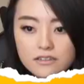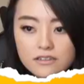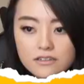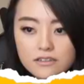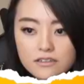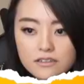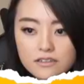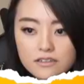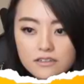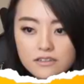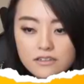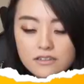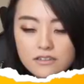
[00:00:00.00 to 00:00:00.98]

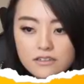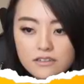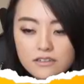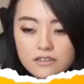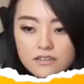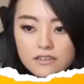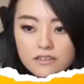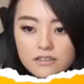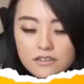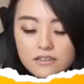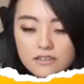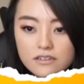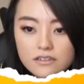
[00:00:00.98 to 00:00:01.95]

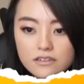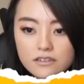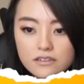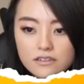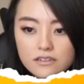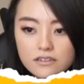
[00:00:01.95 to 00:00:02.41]
(silent)